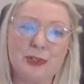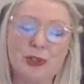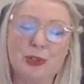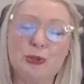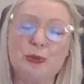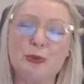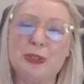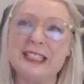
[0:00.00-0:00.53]

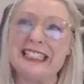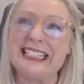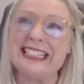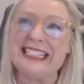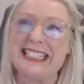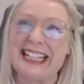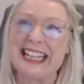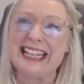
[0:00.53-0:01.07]
really
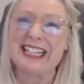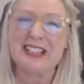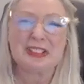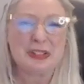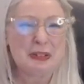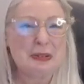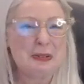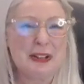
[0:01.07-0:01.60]
say, you
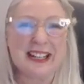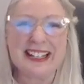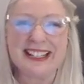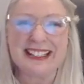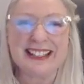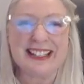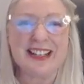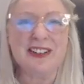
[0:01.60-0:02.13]
know
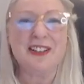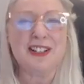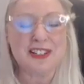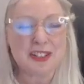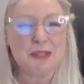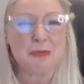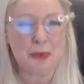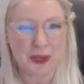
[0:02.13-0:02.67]
what, there
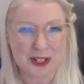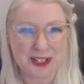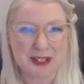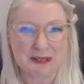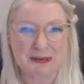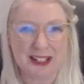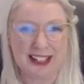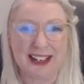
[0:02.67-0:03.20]
is more
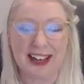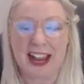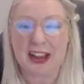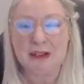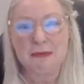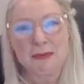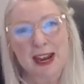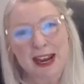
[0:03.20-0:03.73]
to me.
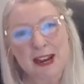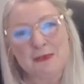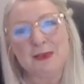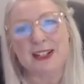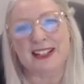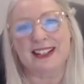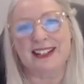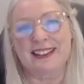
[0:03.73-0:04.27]
And
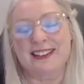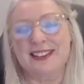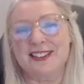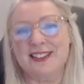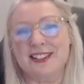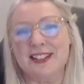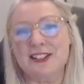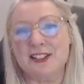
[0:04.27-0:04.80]
maybe
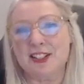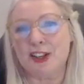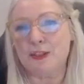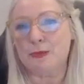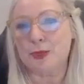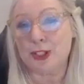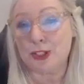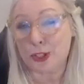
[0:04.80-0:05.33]
these things that
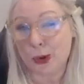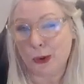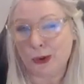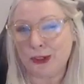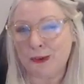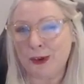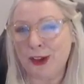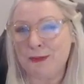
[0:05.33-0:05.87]
I've been
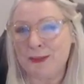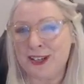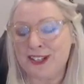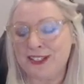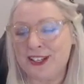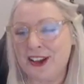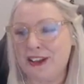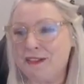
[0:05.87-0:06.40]
told about
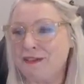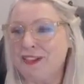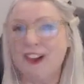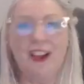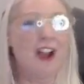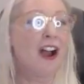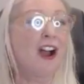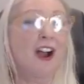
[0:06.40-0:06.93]
myself
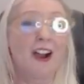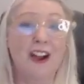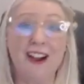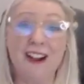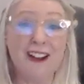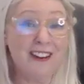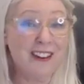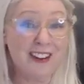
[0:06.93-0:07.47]

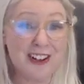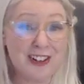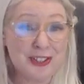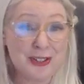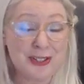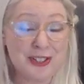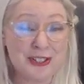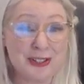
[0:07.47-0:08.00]
are not
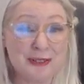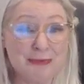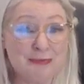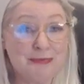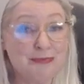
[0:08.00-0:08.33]
true.